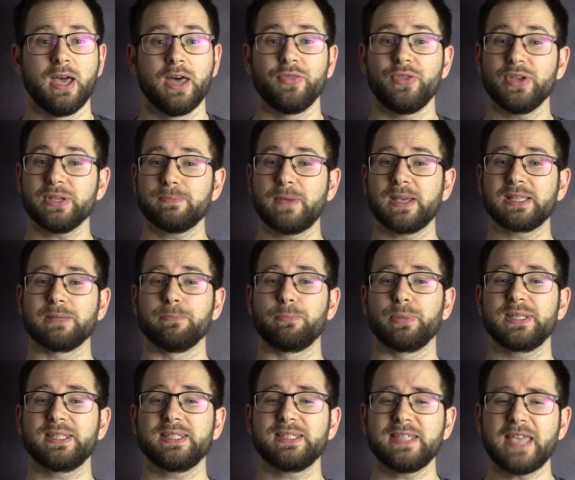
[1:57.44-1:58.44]
This makes him
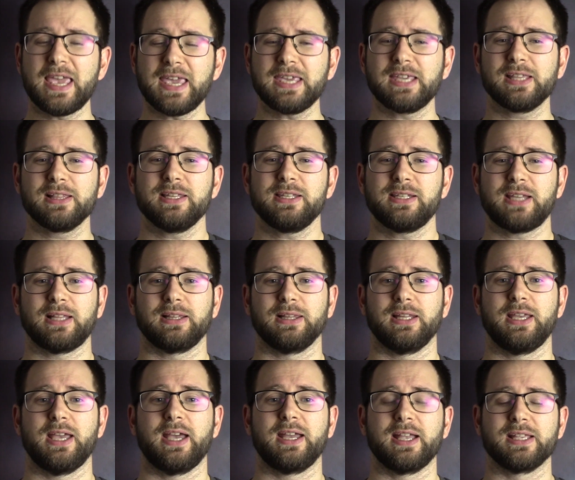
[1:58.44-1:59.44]
particularly
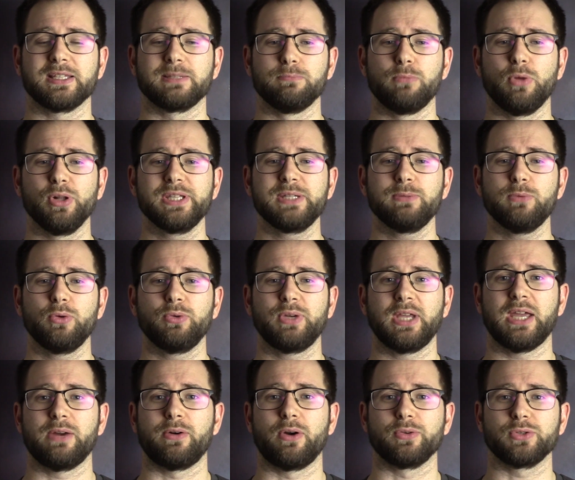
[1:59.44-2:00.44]
deadly against multi-wound
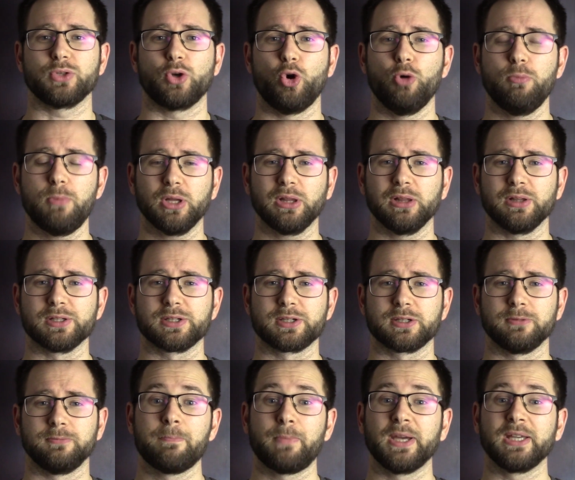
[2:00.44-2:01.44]
heroes or models.
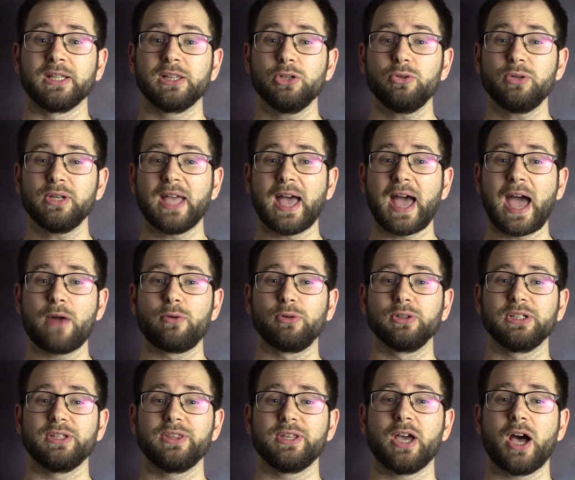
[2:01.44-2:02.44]
By including a
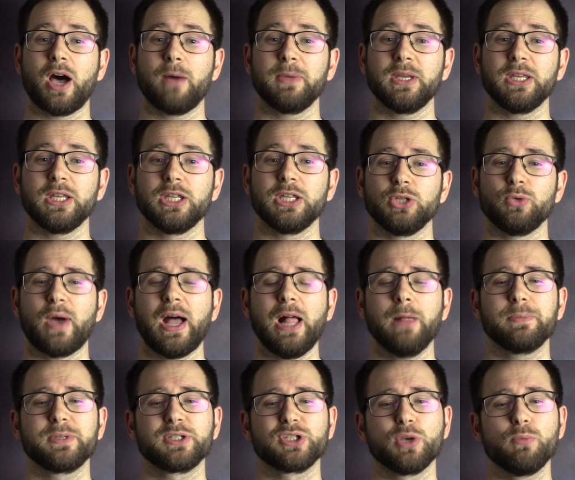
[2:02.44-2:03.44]
herald in the army,
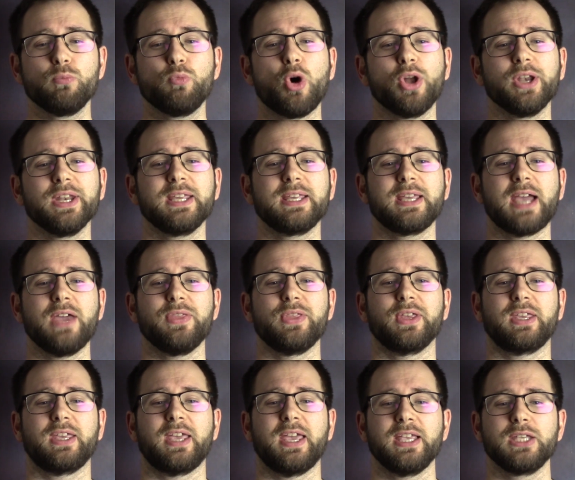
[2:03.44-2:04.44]
helps somewhat negate the
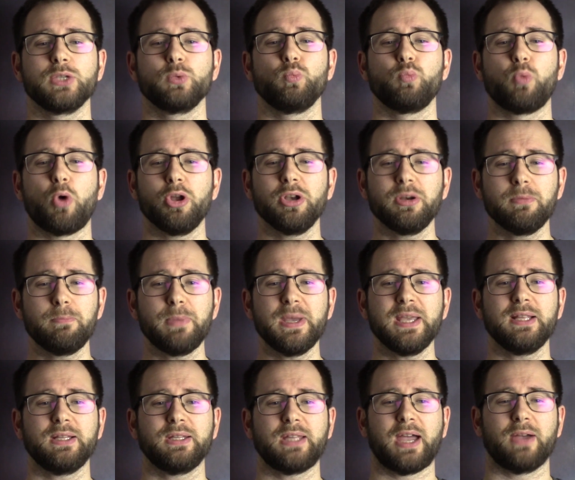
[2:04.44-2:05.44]
king's one
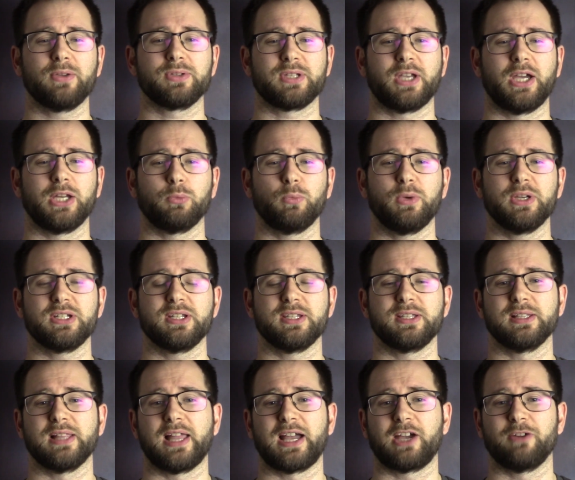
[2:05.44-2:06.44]
big downside, which
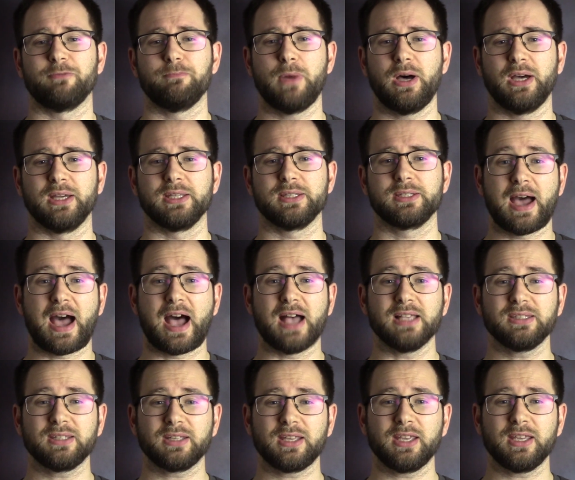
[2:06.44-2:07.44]
is lack of might,
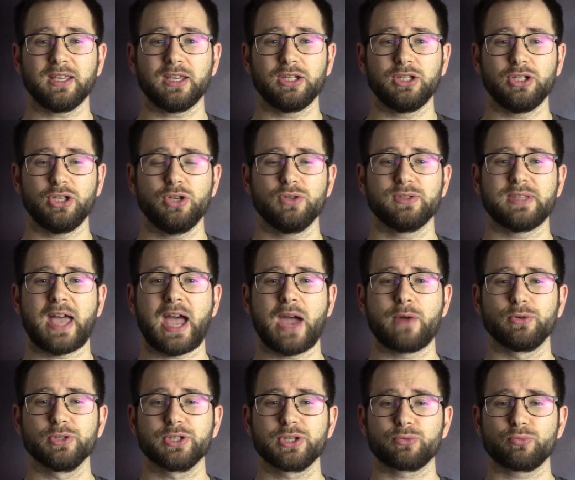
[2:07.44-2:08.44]
as the king can use the
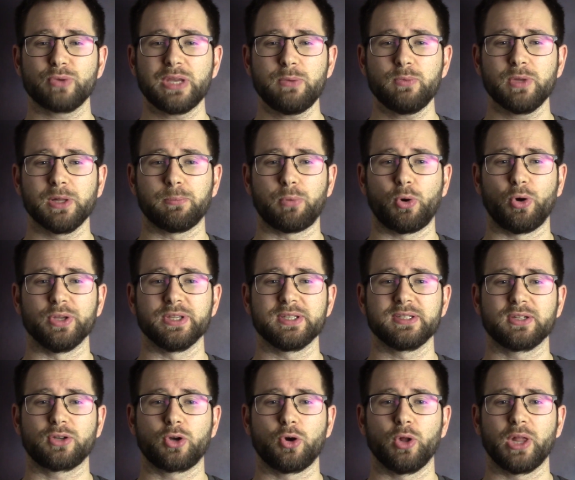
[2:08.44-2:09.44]
herald's 3 will points
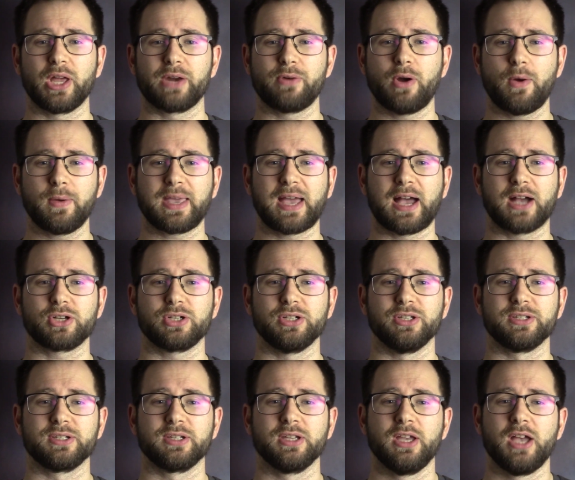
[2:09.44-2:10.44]
to call heroic
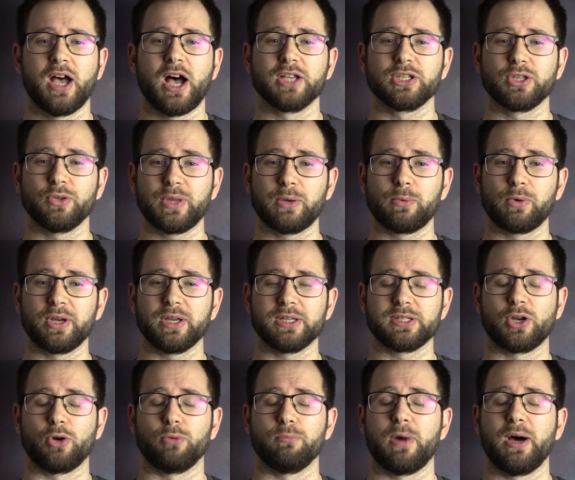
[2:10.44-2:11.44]
actions as though they were his
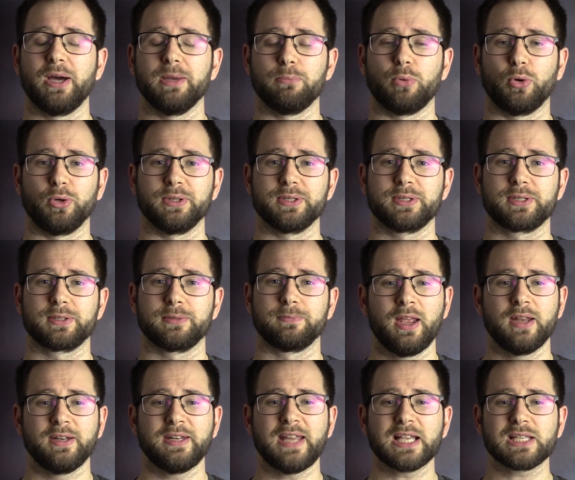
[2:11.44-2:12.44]
own might points.
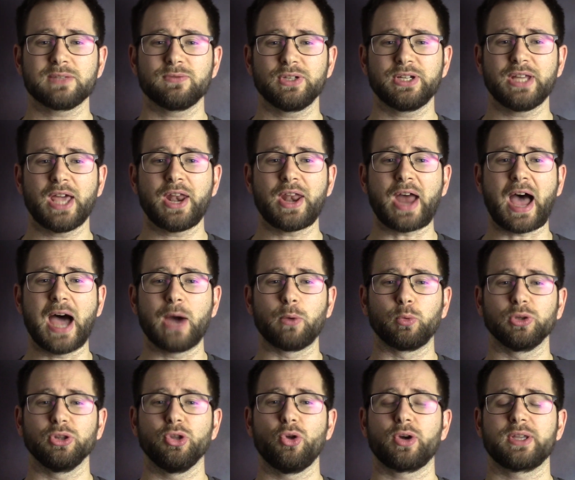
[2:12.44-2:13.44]
Next to dead, I
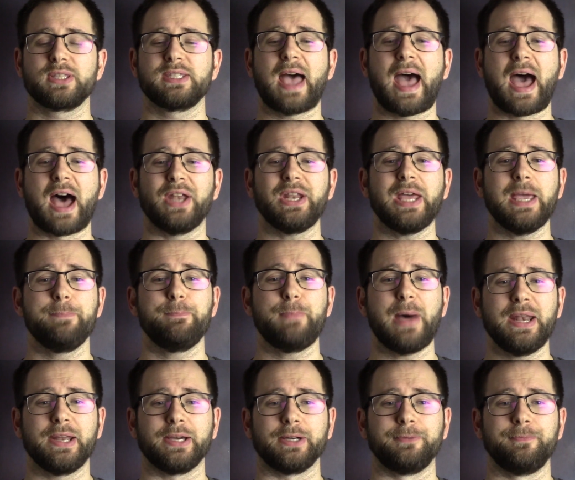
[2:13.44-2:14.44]
would look to add a
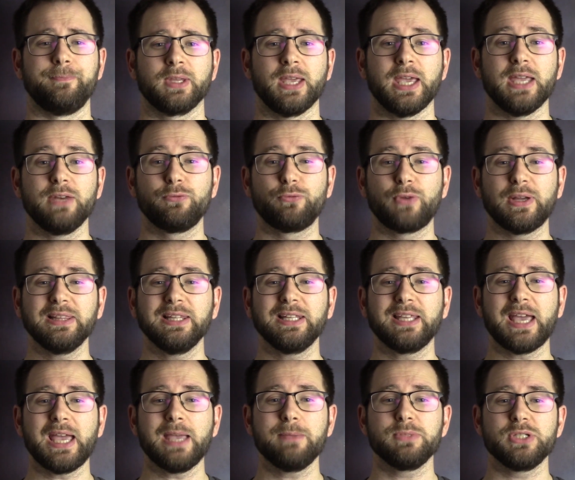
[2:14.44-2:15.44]
banner. In friendly
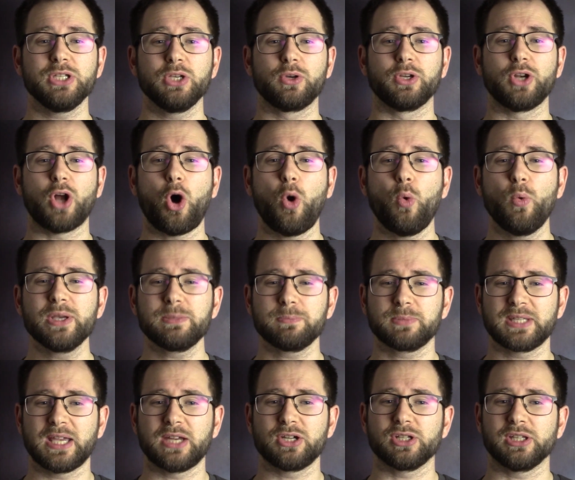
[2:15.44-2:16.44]
games, you can always
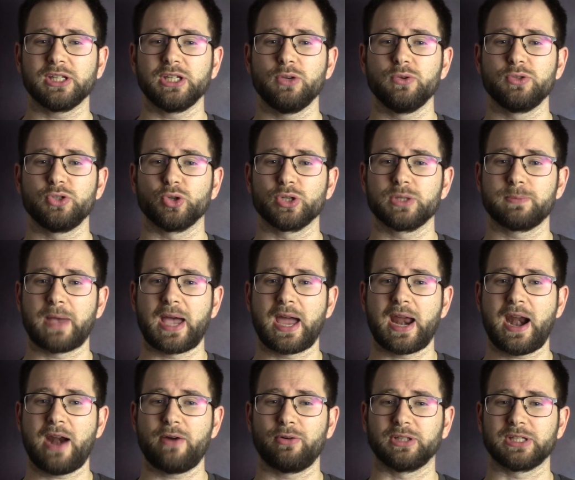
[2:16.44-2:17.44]
potentially use your spare
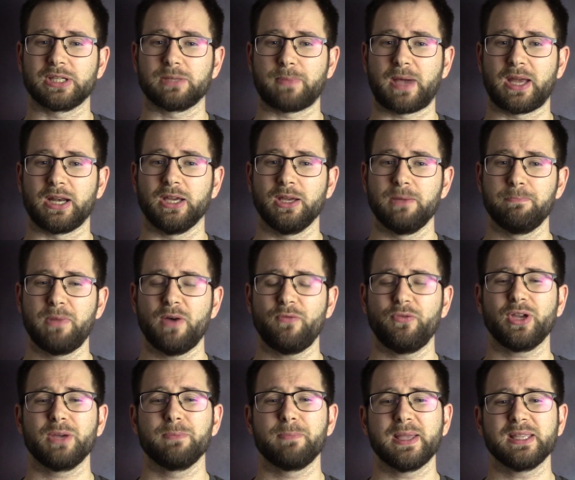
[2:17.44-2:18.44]
herald as a banner, but
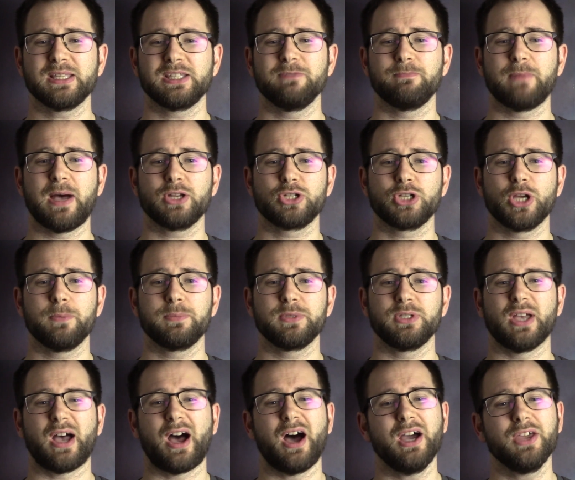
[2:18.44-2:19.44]
for competitive matchups,
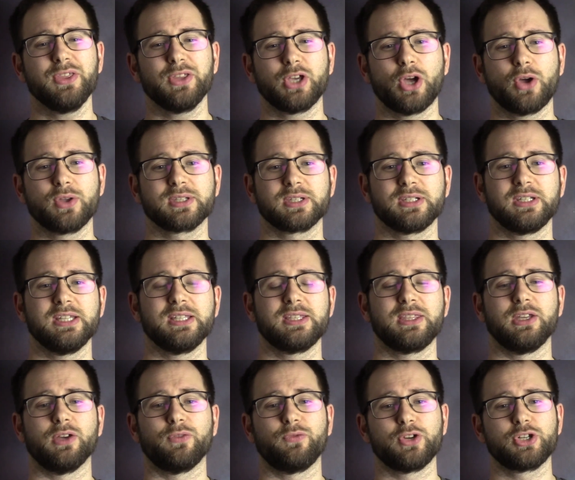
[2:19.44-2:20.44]
you're either going to need
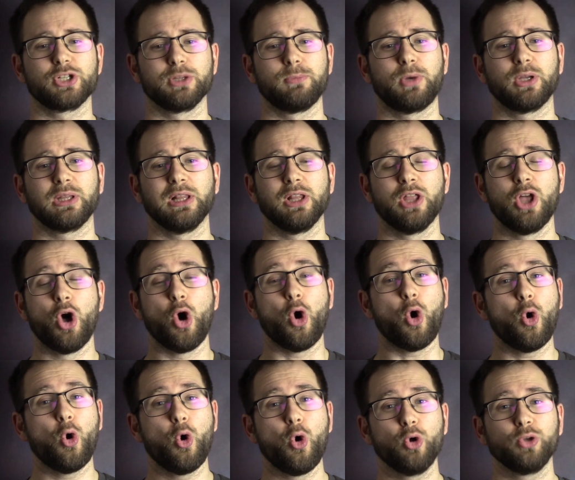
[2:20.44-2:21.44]
the official model
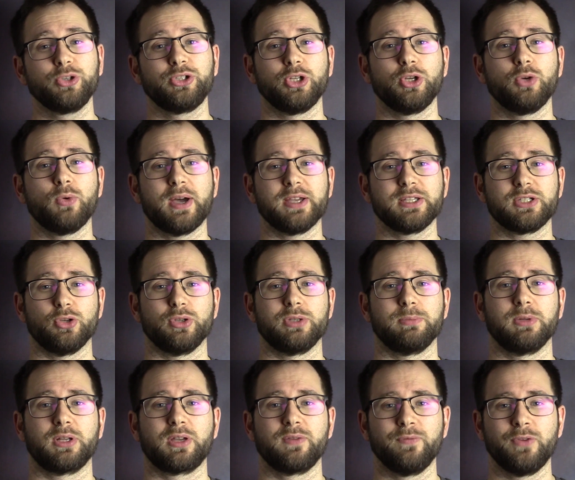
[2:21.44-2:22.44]
or do a
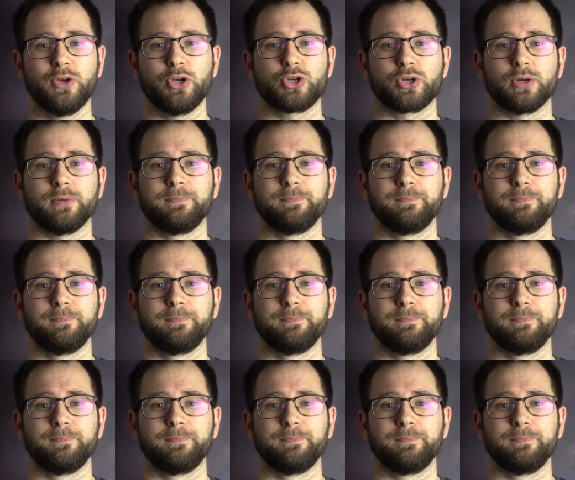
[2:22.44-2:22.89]
suitable conversion.